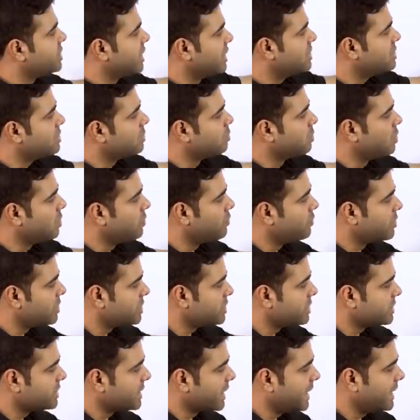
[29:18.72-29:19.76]
changeable,
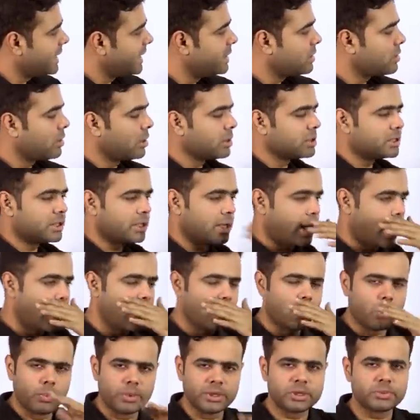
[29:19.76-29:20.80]
versatile, inconstant. I
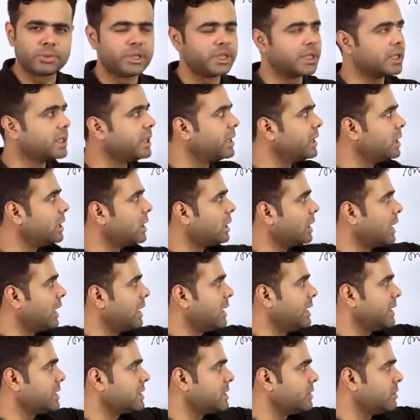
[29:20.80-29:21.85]
hope it's pretty clear. Now
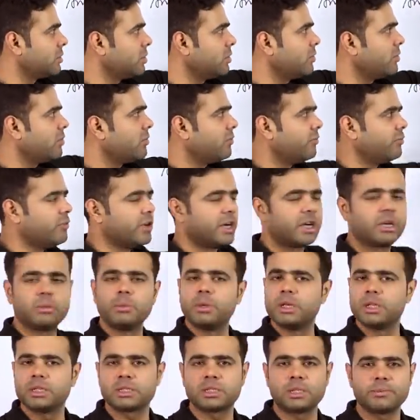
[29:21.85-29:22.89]
I'll let you know.
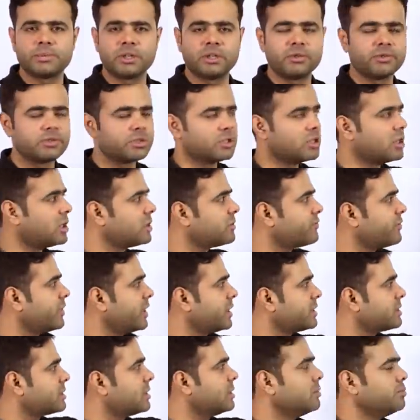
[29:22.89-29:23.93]
Variable is something which is not
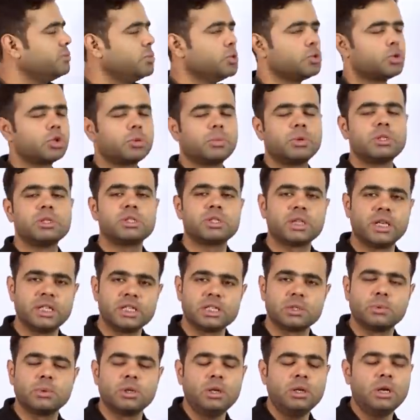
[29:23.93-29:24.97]
fixed, mutable,
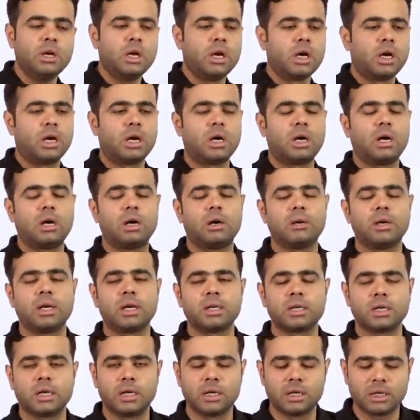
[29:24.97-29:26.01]
changeable, uh,
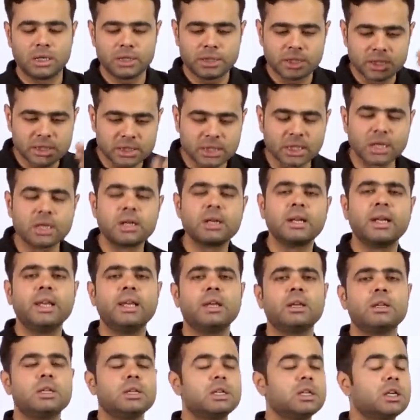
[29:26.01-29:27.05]
not uh,
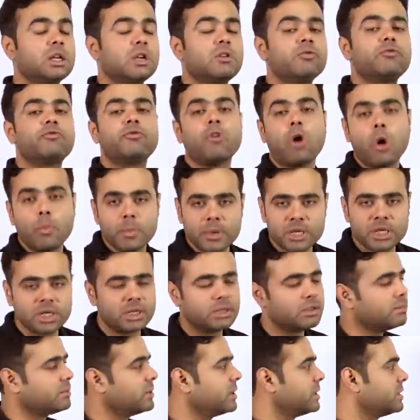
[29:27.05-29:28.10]
disagreeing,
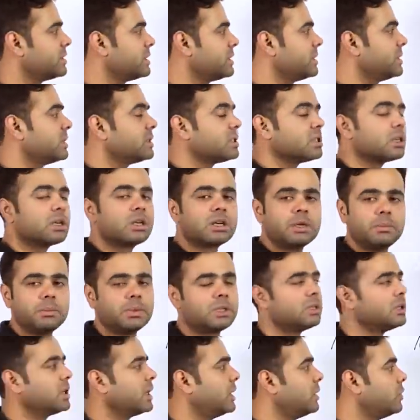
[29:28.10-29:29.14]
conformity. There is a
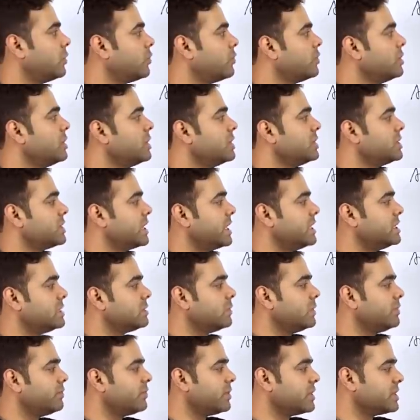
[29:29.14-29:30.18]
disagreement kind of.
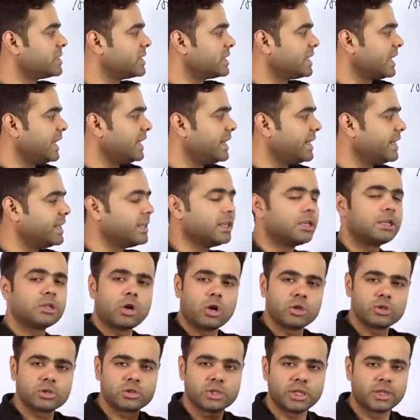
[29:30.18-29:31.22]
Changeable, versatile and
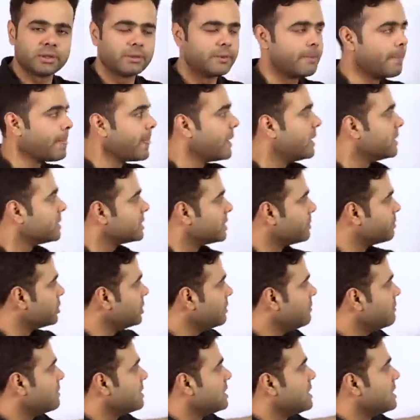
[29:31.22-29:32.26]
inconstant. Simple.